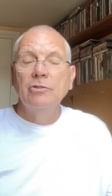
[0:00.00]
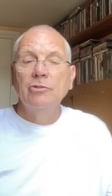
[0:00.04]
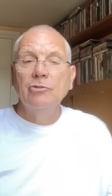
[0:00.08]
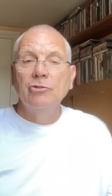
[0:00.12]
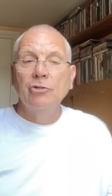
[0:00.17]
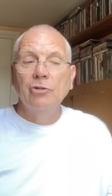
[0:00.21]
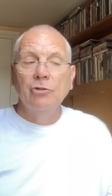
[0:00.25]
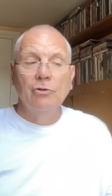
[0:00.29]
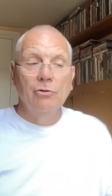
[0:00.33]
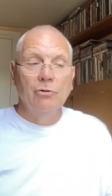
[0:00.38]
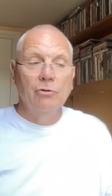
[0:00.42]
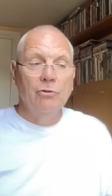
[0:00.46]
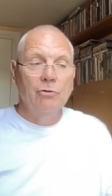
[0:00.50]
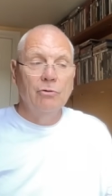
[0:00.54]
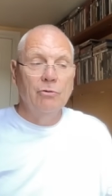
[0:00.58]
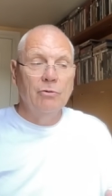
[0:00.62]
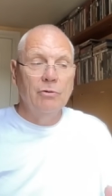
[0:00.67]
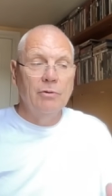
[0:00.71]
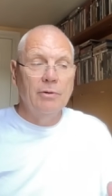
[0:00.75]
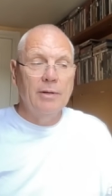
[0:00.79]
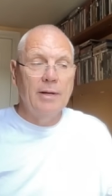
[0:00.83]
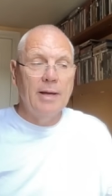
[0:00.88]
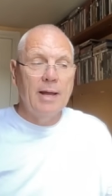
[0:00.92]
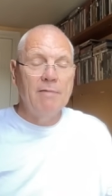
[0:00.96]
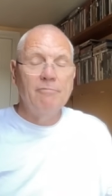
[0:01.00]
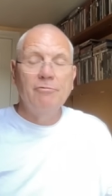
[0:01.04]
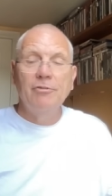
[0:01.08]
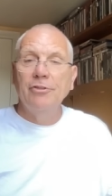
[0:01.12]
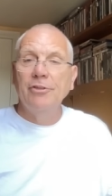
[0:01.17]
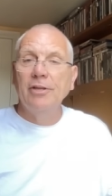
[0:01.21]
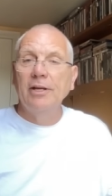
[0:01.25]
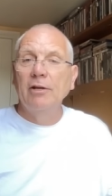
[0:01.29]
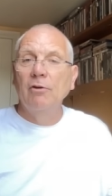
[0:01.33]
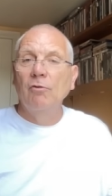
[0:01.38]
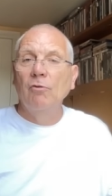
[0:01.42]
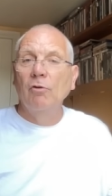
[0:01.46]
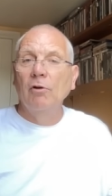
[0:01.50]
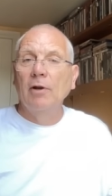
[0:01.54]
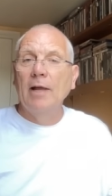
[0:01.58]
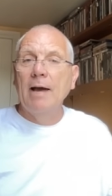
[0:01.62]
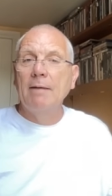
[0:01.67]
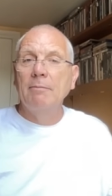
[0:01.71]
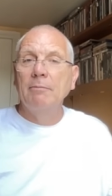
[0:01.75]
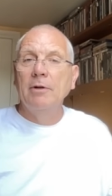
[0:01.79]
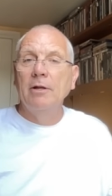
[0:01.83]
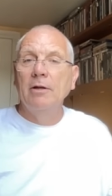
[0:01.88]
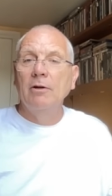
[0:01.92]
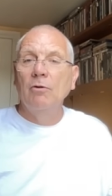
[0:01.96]
to everything all
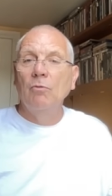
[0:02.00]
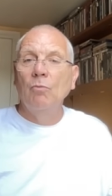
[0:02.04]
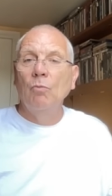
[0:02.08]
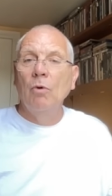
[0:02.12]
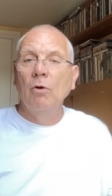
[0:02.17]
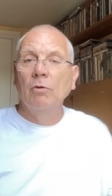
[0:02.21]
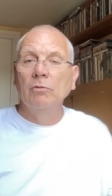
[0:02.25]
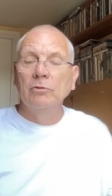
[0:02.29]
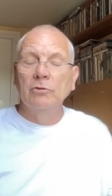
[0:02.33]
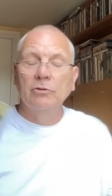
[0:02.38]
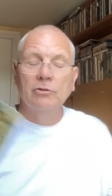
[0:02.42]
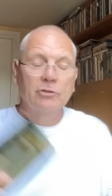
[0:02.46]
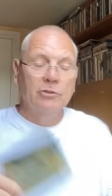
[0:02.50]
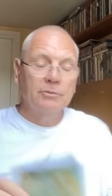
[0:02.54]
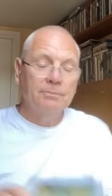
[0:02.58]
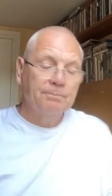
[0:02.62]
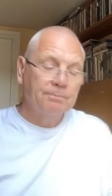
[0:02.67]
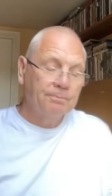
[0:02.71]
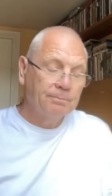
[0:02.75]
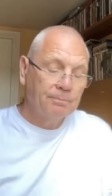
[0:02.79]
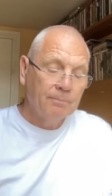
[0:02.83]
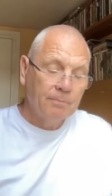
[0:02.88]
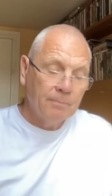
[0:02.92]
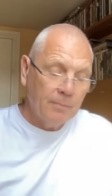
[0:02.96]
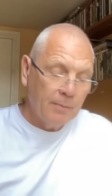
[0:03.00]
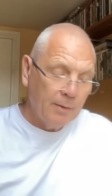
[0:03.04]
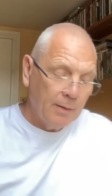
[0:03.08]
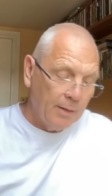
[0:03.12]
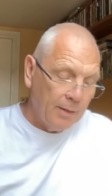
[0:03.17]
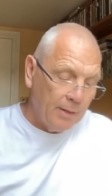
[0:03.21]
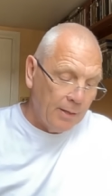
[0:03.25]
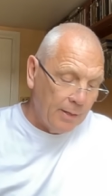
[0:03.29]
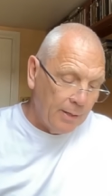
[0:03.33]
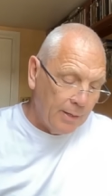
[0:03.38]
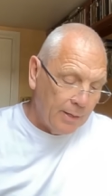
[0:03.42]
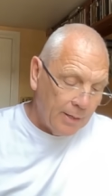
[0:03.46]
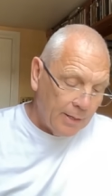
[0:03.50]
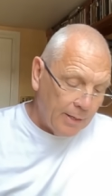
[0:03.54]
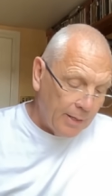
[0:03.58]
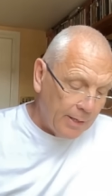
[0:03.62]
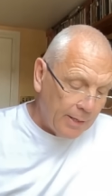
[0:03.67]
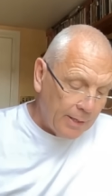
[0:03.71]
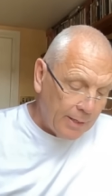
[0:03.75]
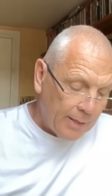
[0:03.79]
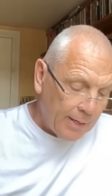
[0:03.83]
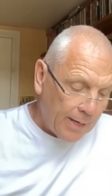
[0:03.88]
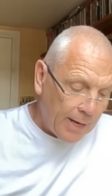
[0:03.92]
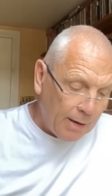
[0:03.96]
happening at once.
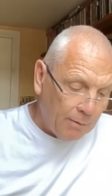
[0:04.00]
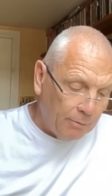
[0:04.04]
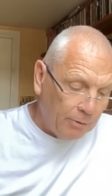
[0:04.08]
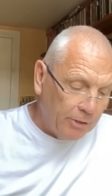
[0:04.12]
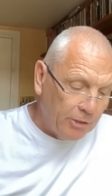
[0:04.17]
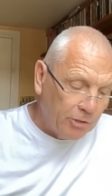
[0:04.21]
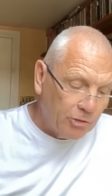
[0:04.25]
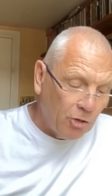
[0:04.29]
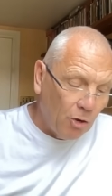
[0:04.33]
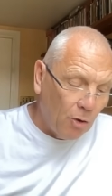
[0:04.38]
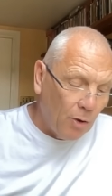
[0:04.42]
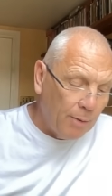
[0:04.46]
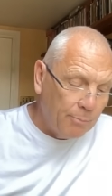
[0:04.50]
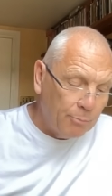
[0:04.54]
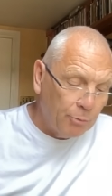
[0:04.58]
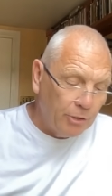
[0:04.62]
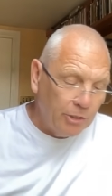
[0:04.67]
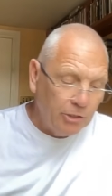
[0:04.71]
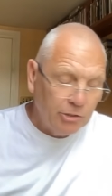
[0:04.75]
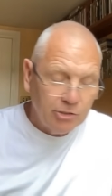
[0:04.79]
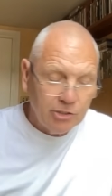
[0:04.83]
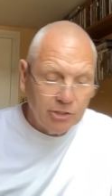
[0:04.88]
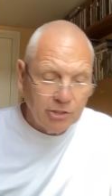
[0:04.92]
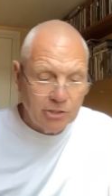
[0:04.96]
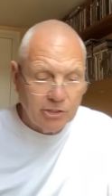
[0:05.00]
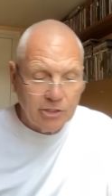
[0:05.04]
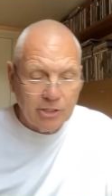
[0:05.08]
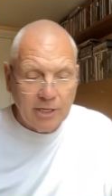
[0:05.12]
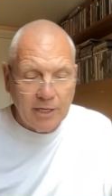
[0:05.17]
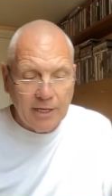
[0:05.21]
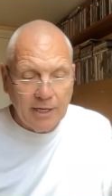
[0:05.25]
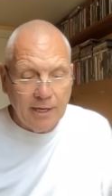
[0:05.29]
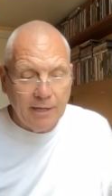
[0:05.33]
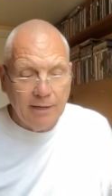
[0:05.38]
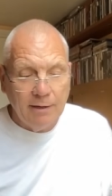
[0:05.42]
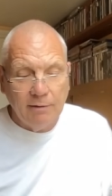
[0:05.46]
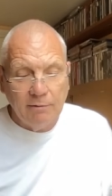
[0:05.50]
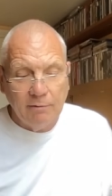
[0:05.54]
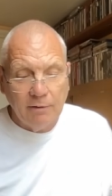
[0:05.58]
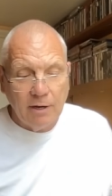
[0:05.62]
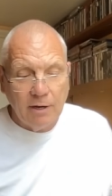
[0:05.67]
Now, with this high priestess here